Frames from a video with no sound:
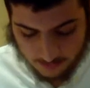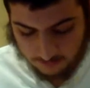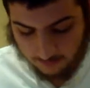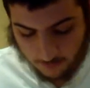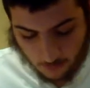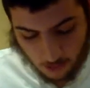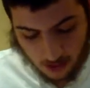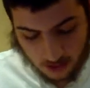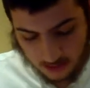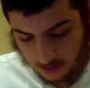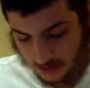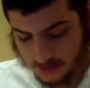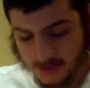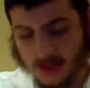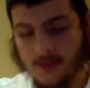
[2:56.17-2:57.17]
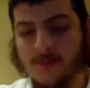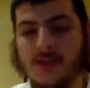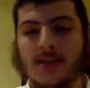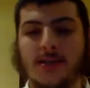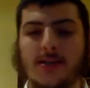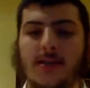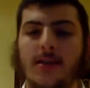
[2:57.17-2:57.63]
before in Psalm
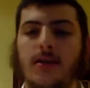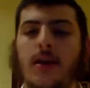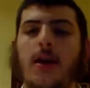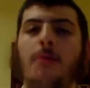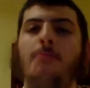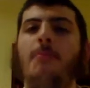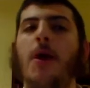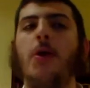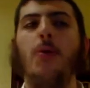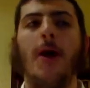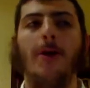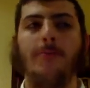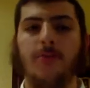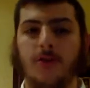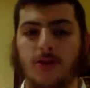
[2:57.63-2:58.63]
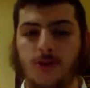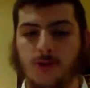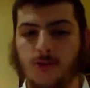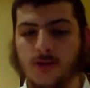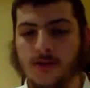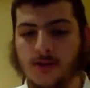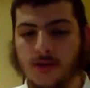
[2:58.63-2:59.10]
60, may you help the
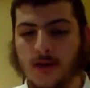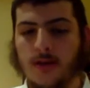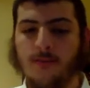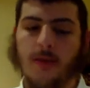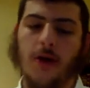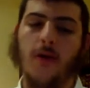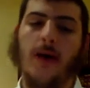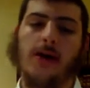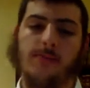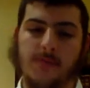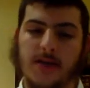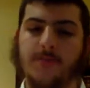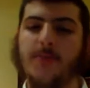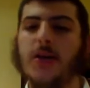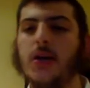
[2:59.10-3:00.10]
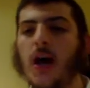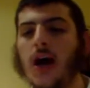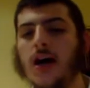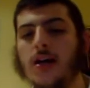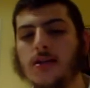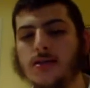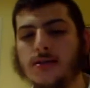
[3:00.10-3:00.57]
Jews, may you help me
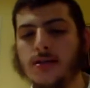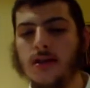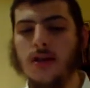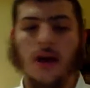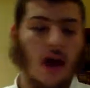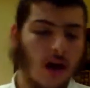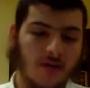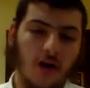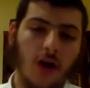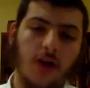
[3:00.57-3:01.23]
because of